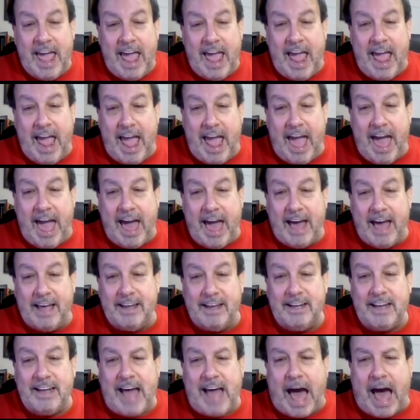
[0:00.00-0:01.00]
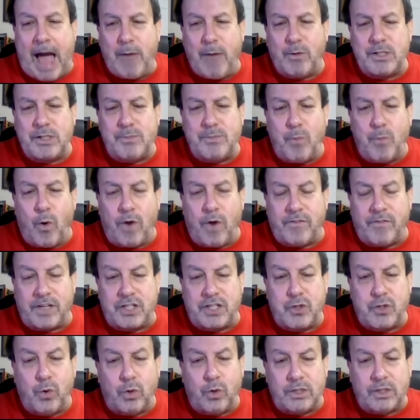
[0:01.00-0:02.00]
And I was more of a
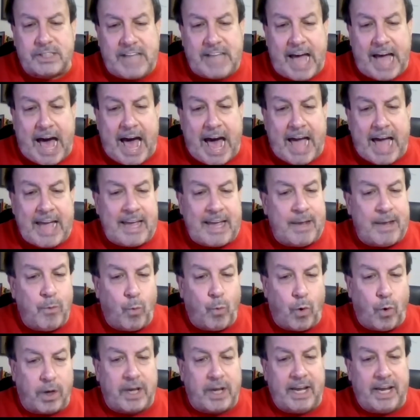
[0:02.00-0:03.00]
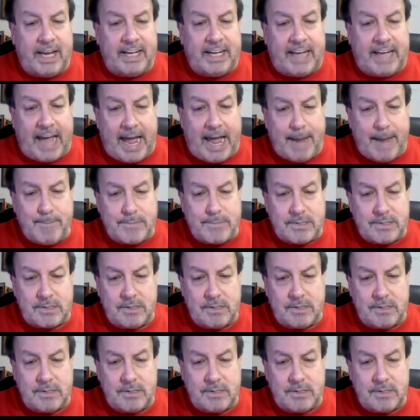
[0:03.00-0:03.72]
tools guy working in games.